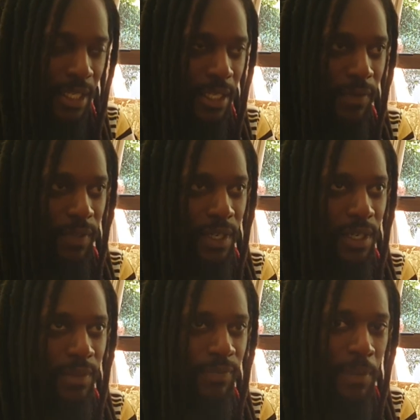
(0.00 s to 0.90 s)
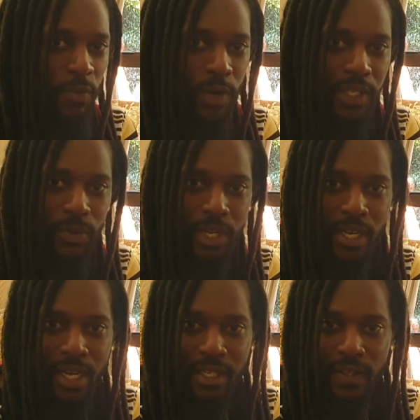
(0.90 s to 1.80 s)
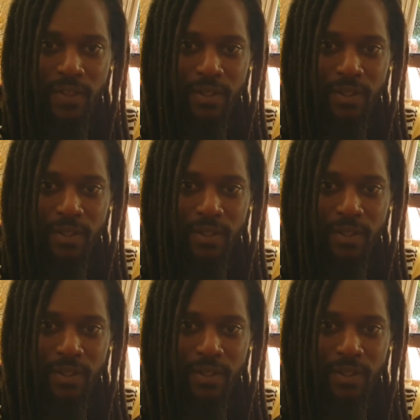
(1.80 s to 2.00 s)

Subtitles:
I leave February 29th.